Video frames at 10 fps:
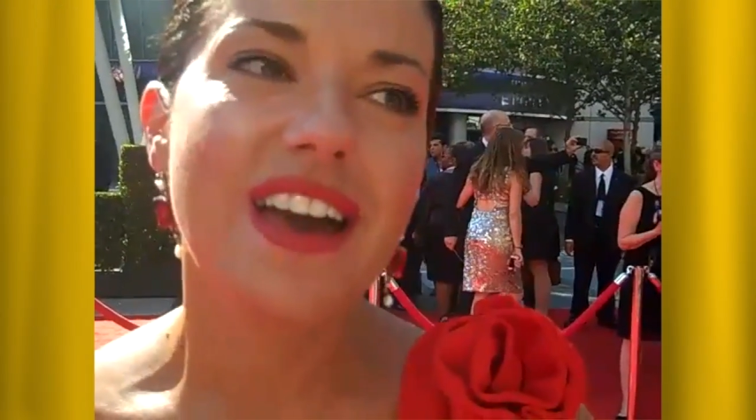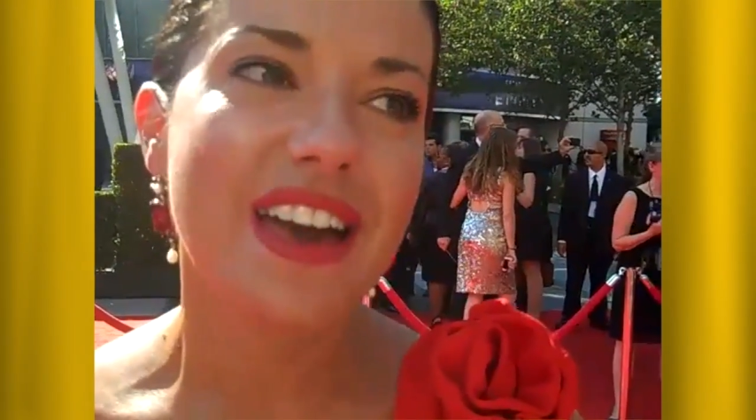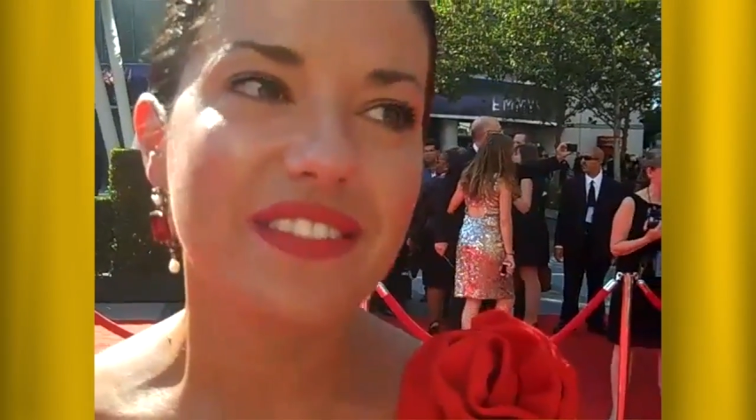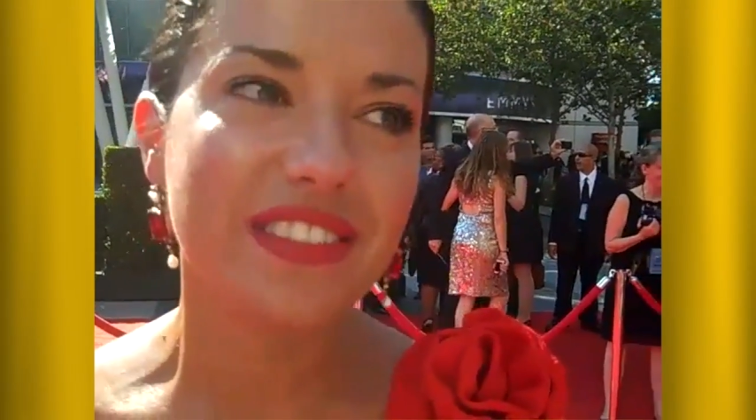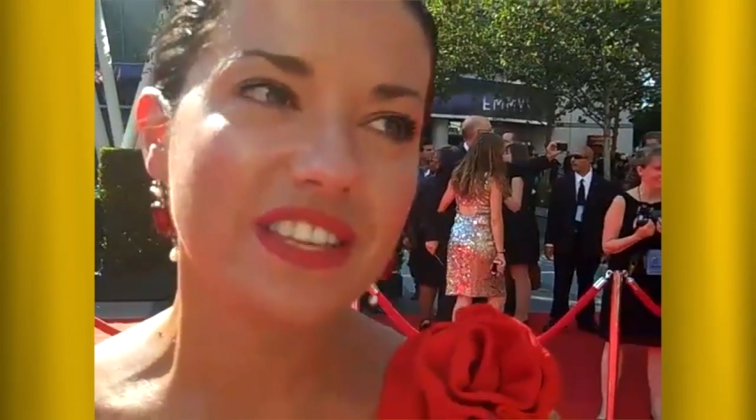
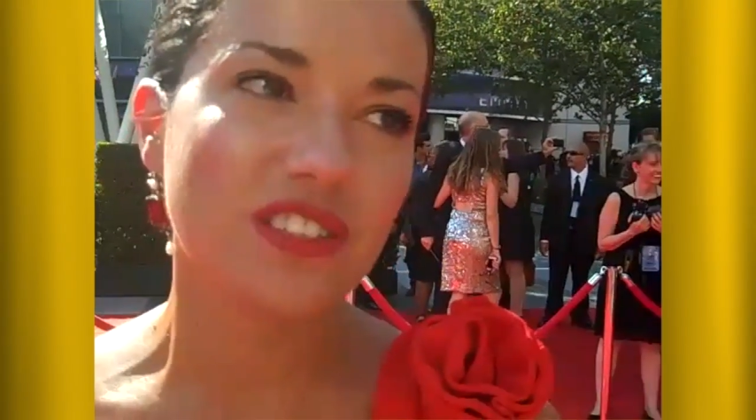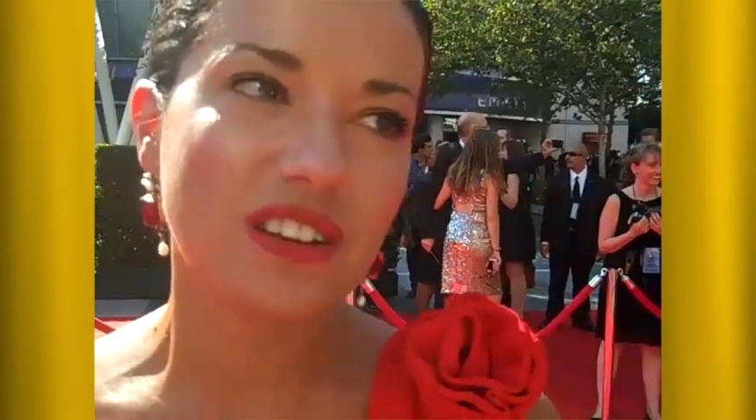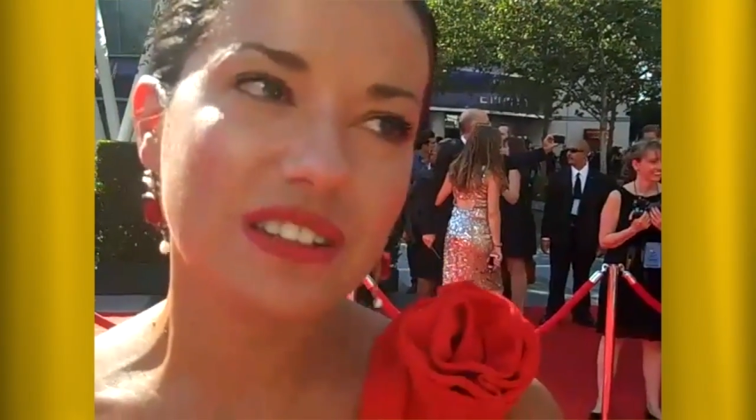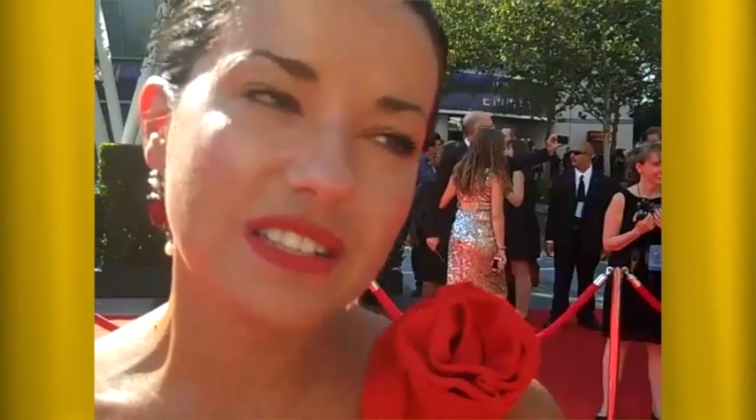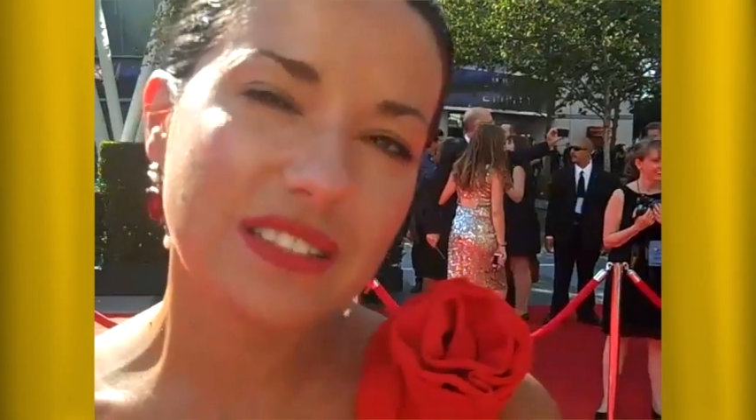And these
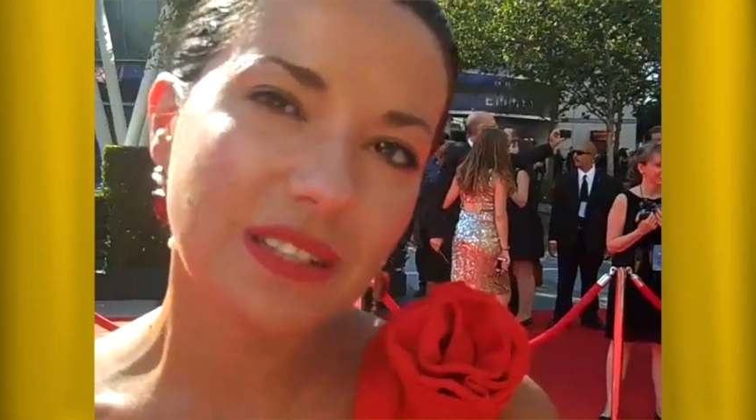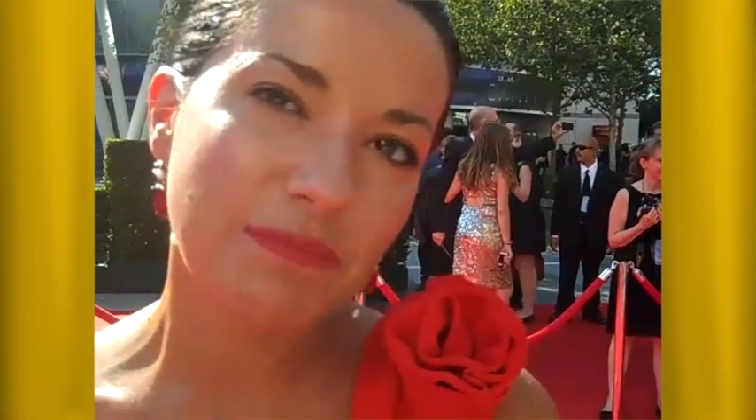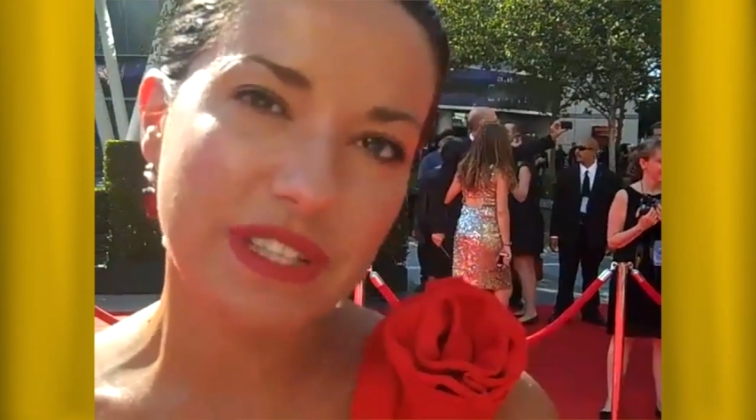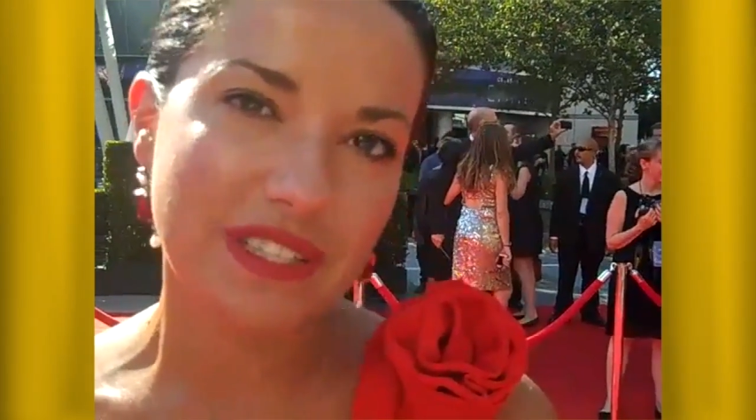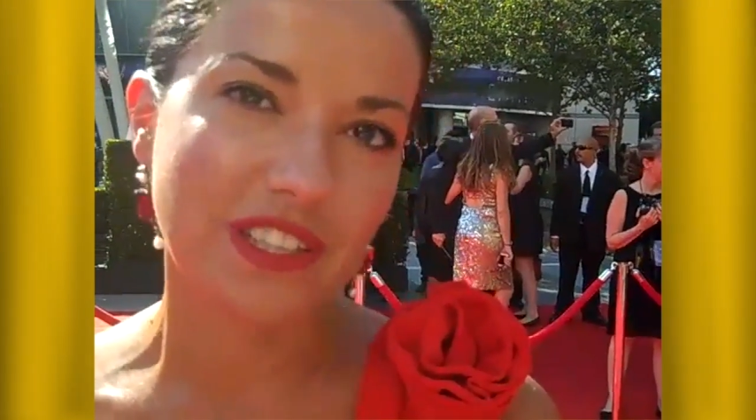are little
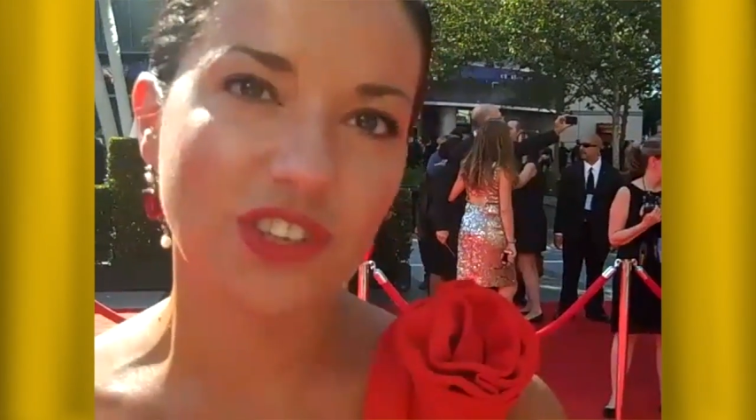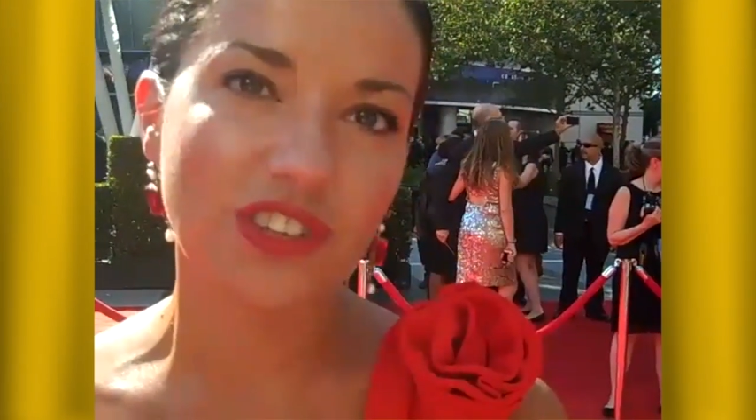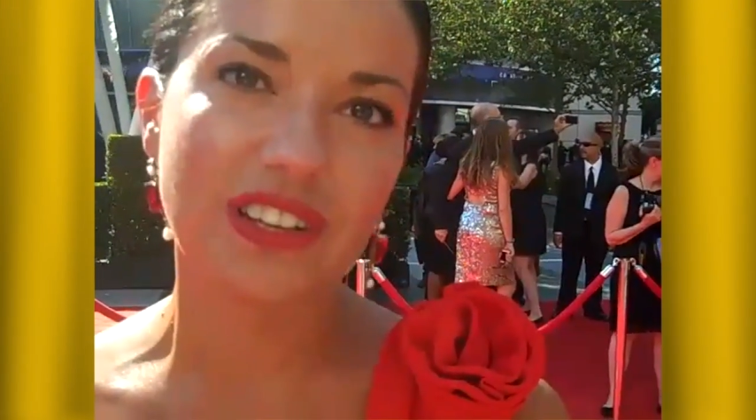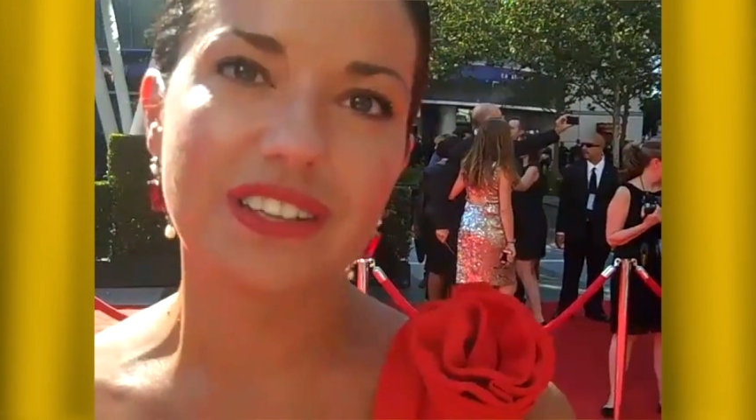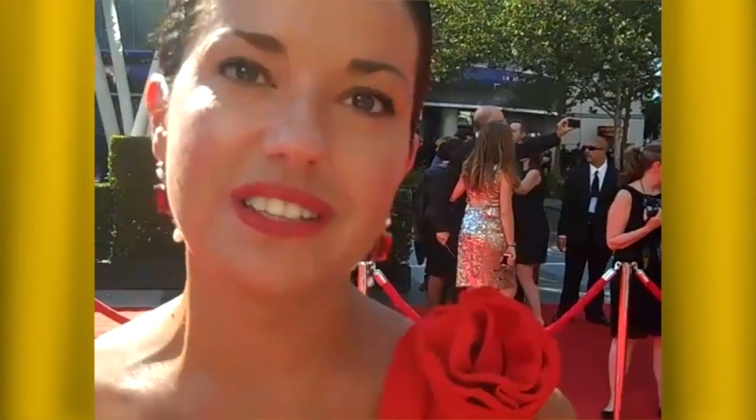
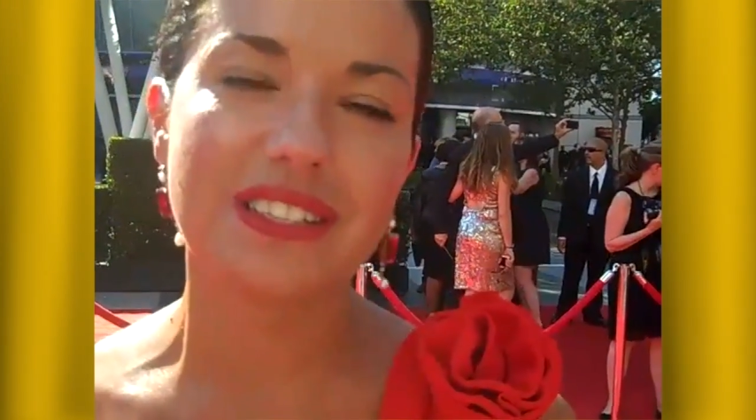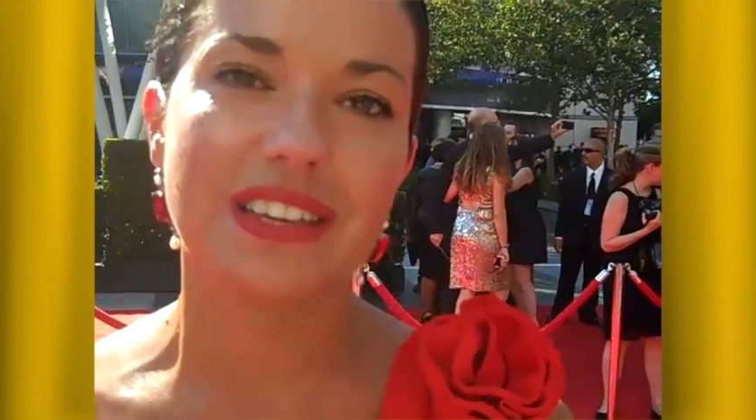particulars